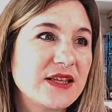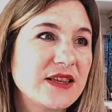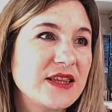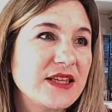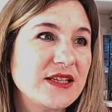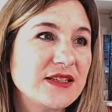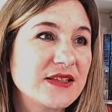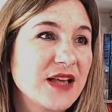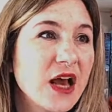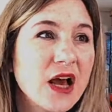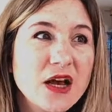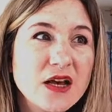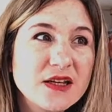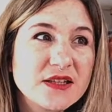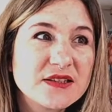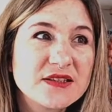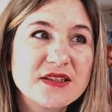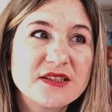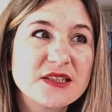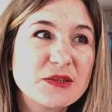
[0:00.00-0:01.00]
Is it these
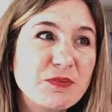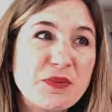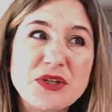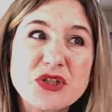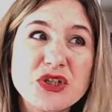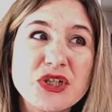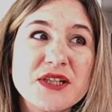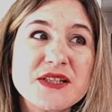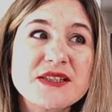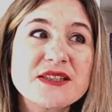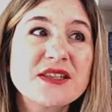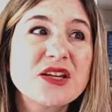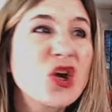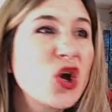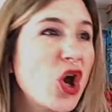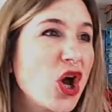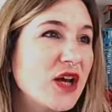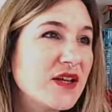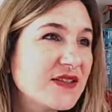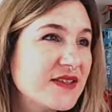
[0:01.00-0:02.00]

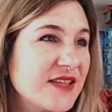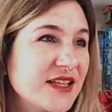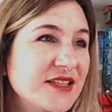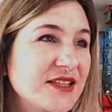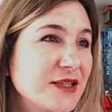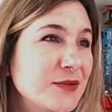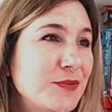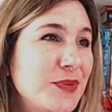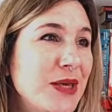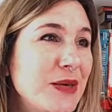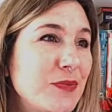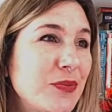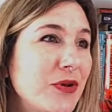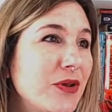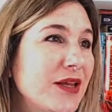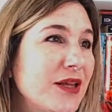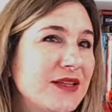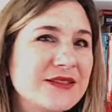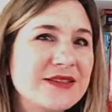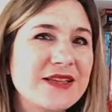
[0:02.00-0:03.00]
suspicious ascendant
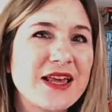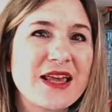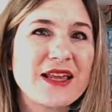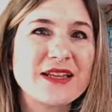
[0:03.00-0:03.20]
people?